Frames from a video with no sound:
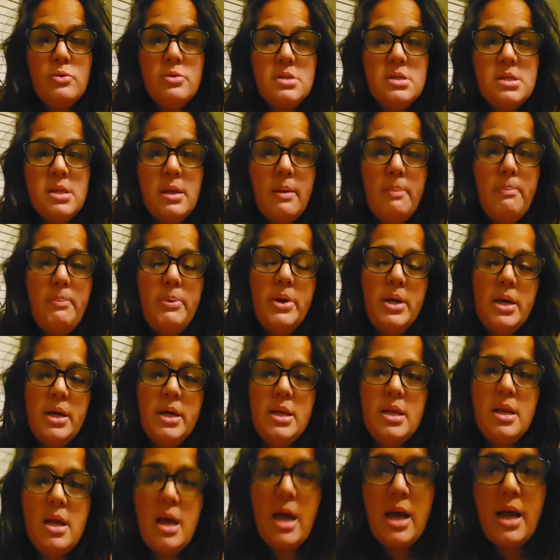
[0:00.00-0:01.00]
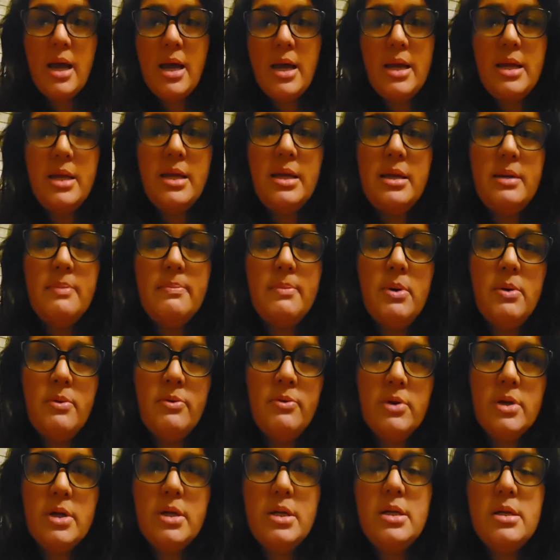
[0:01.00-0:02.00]
folks, but I
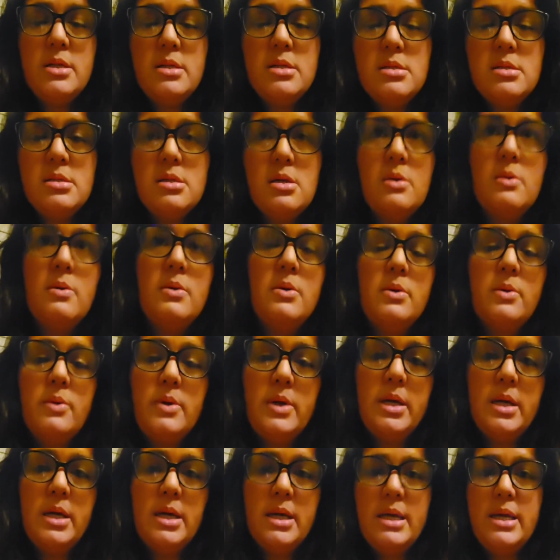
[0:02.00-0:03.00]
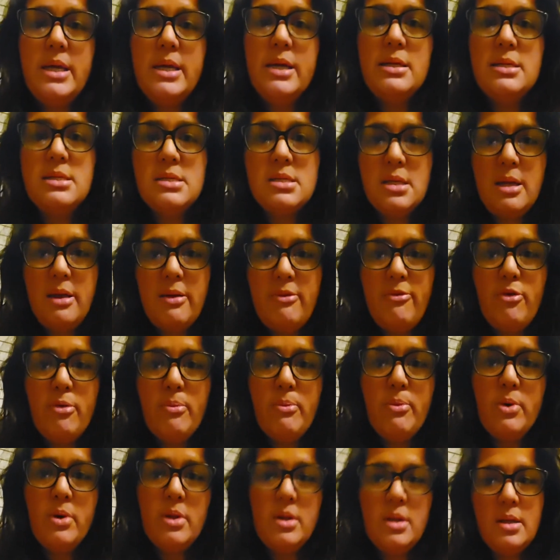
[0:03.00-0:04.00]
am over it. It's so annoying. I can't
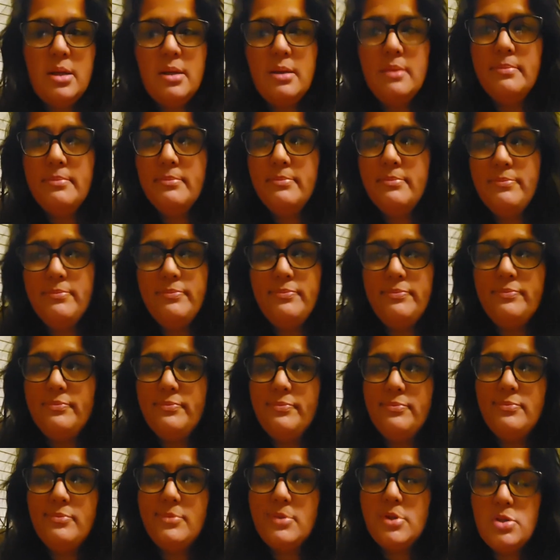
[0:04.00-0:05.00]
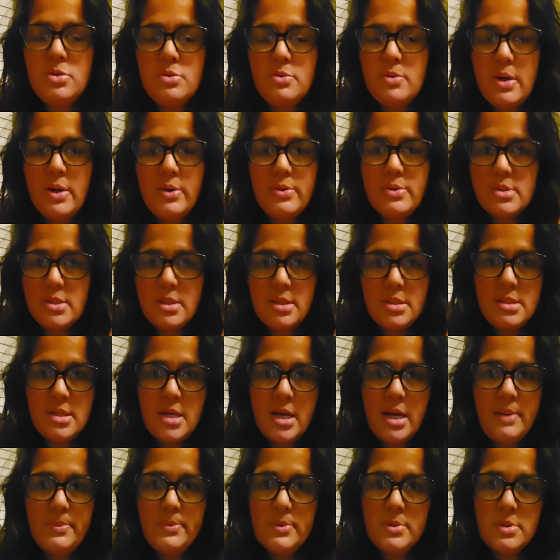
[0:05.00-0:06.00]
sleep for more than 2
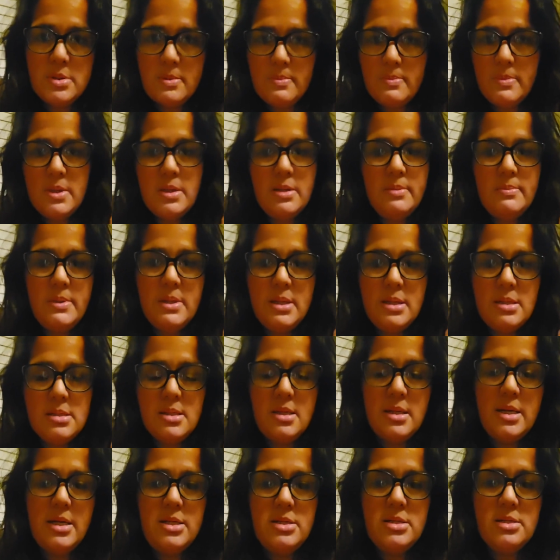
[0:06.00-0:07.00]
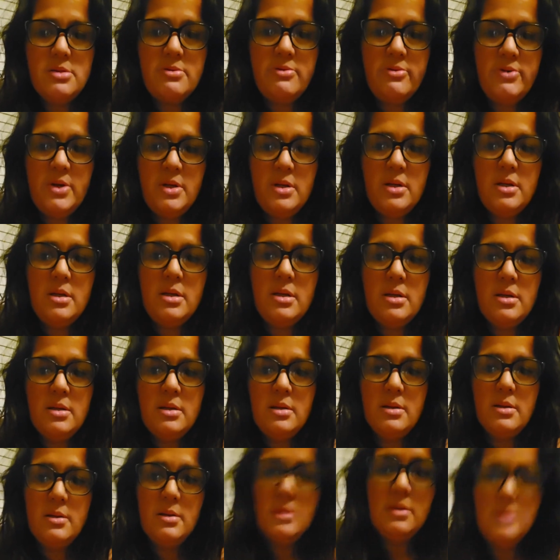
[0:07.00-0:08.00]
hours at a time or something because then I just feel
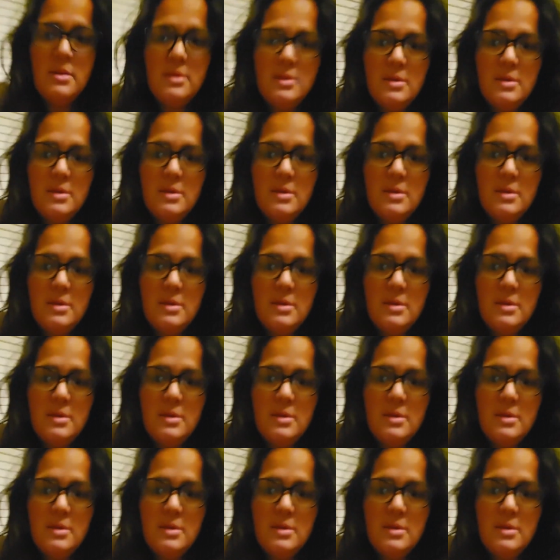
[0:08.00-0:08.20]
it.